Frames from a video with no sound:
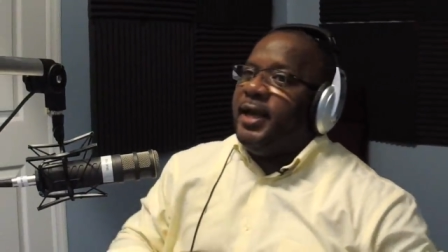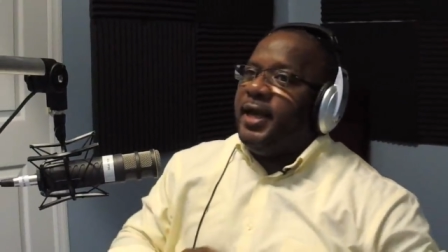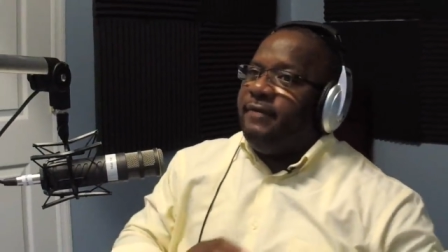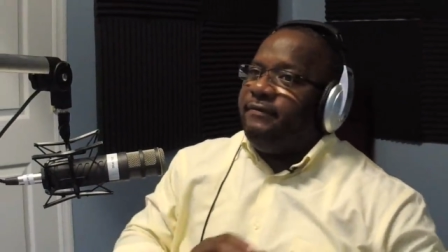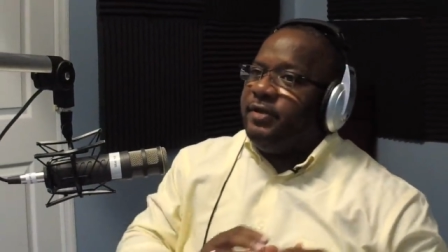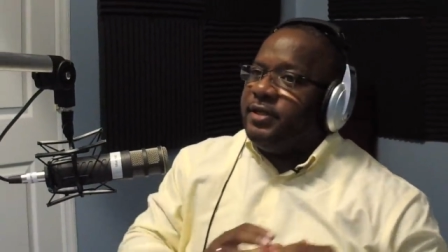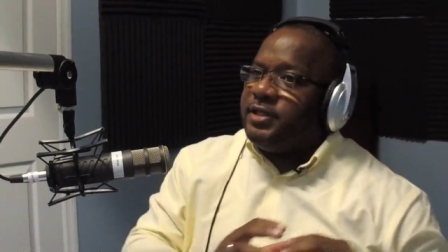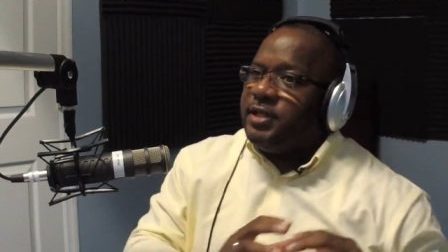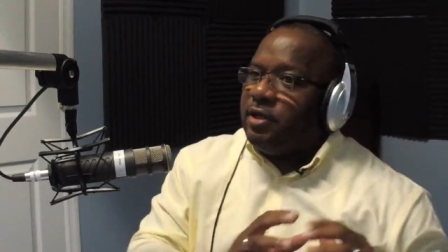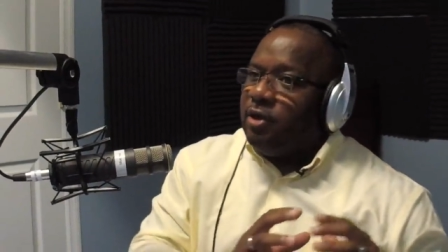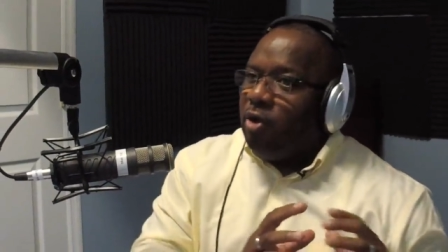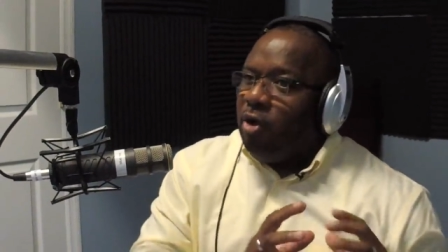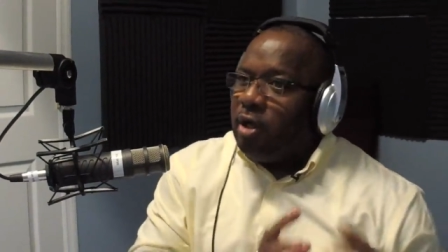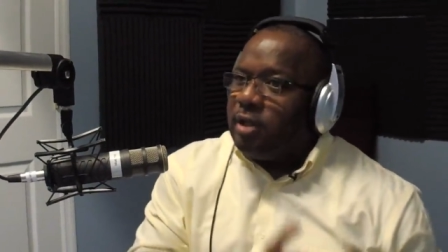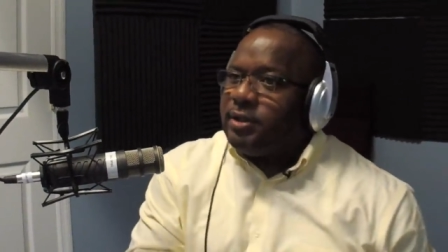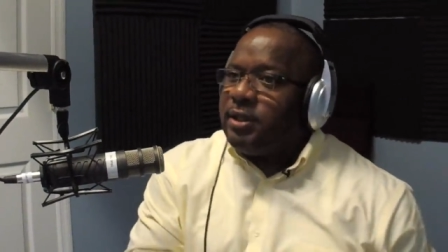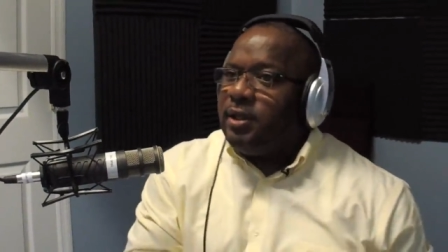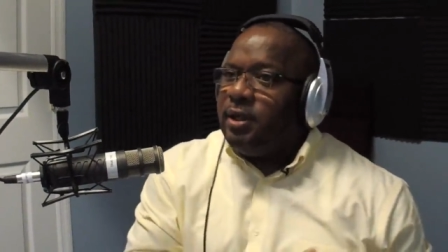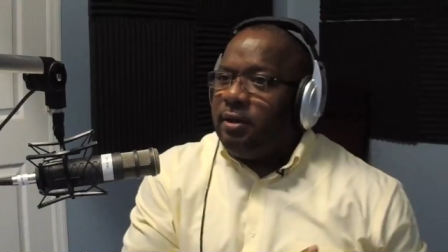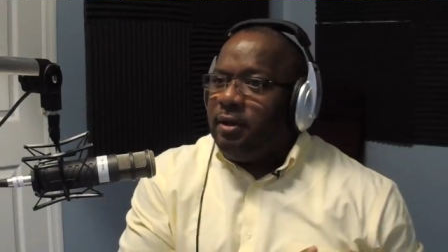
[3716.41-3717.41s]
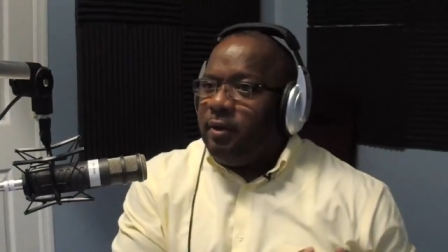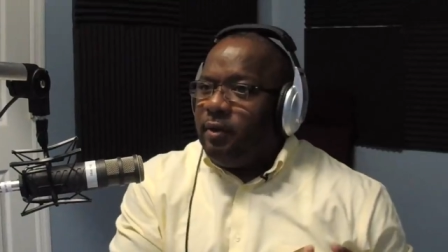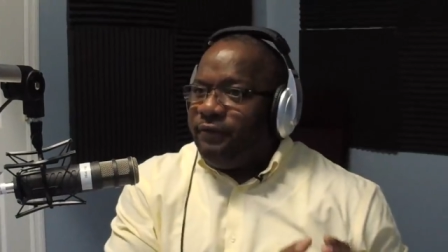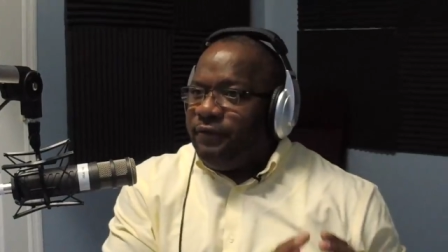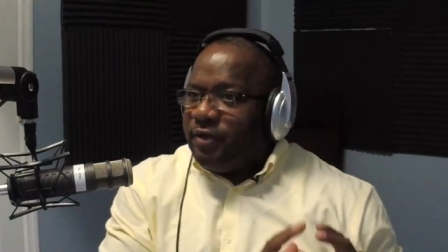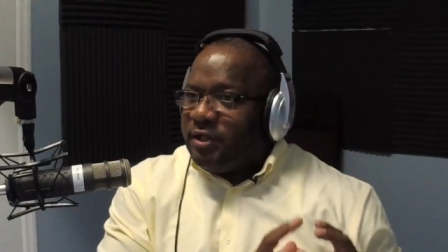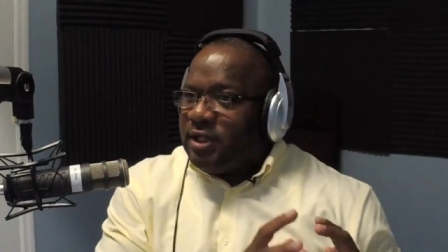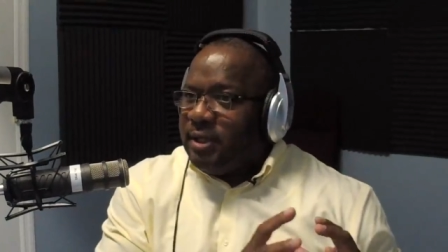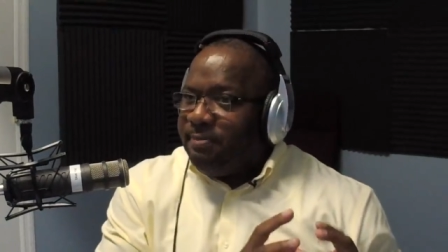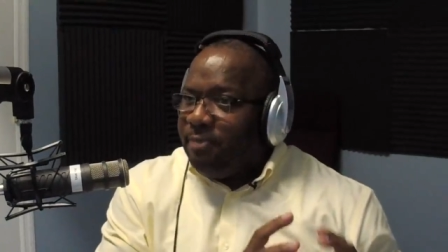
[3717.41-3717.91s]
If it's an altar
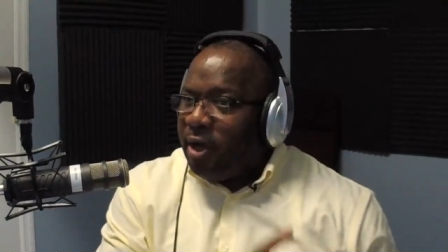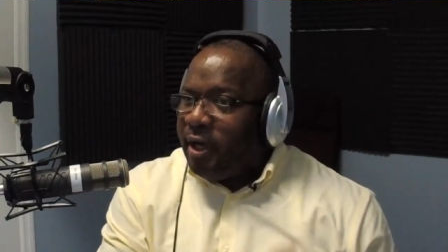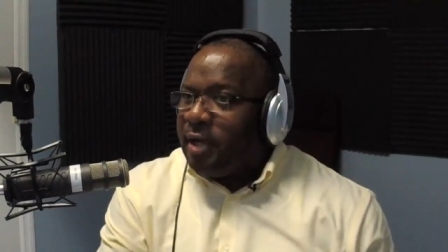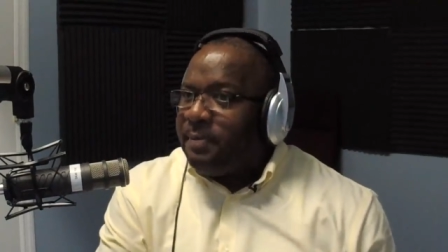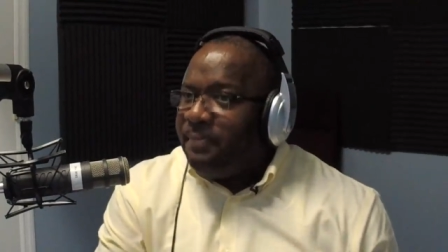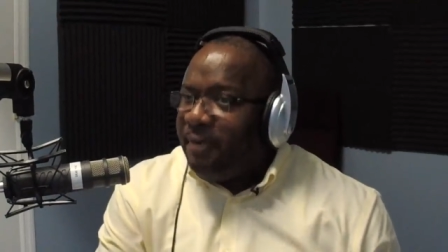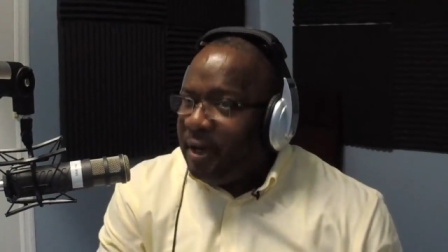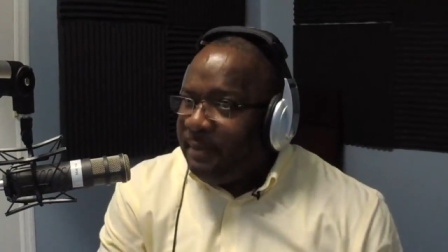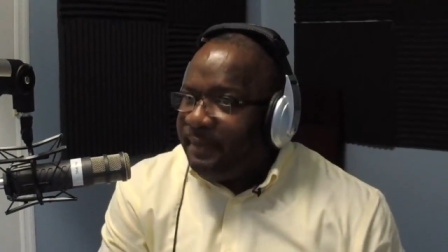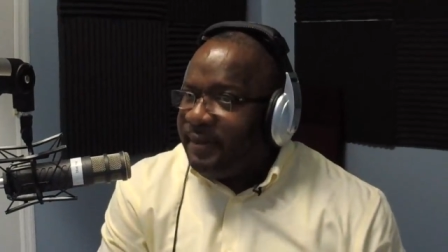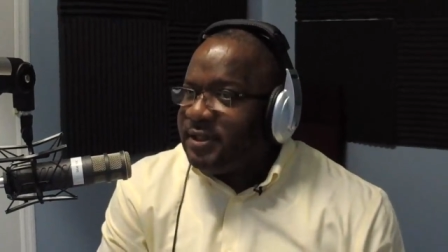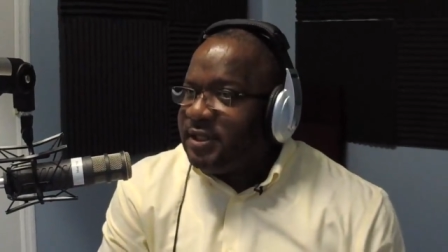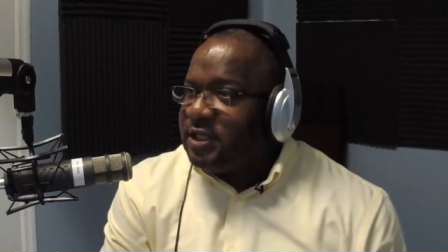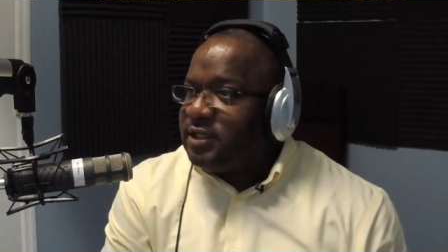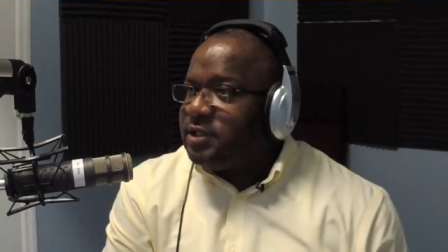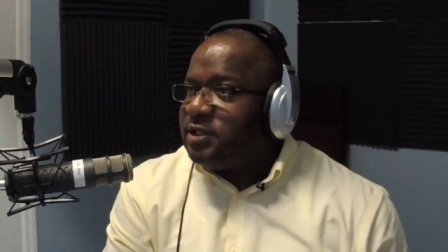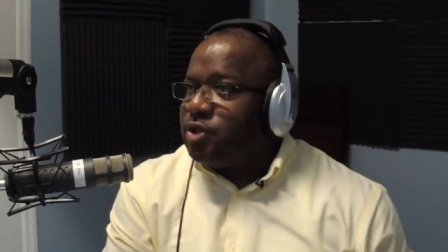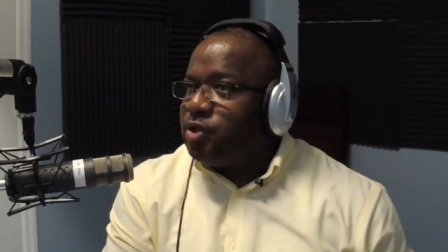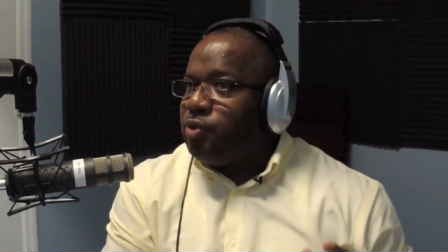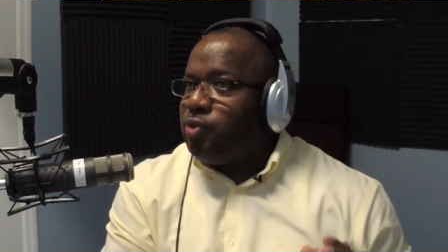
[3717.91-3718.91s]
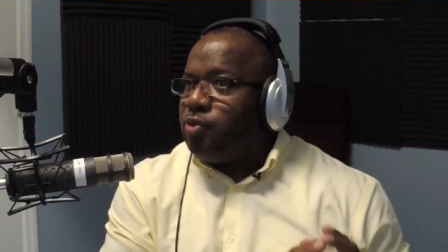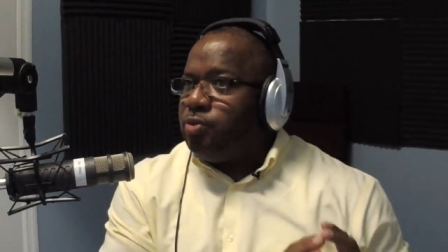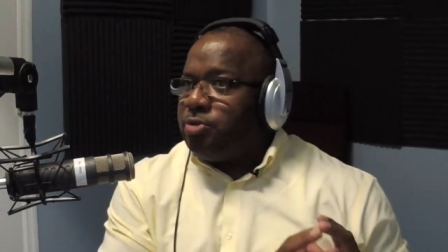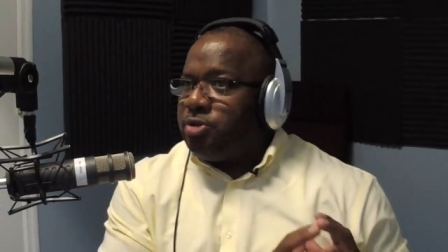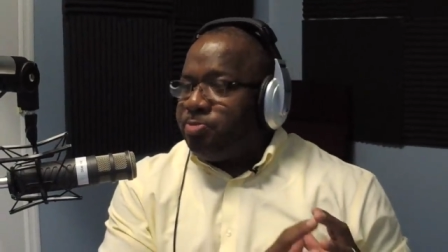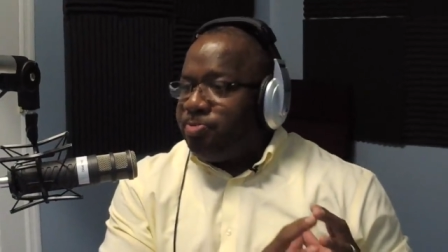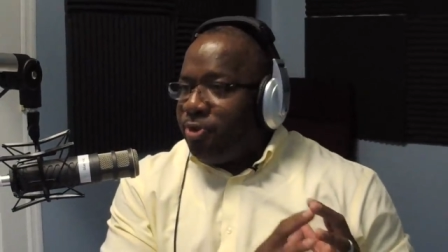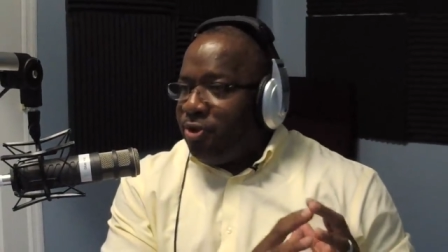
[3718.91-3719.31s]
for demonic purposes to